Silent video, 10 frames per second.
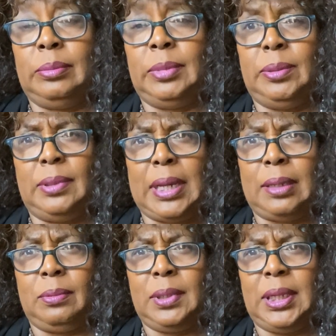We were like,
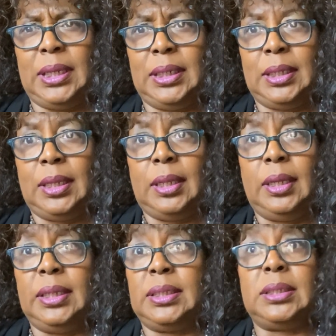what?
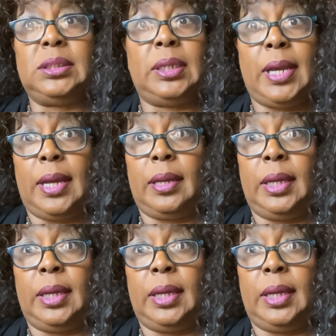He says, yeah,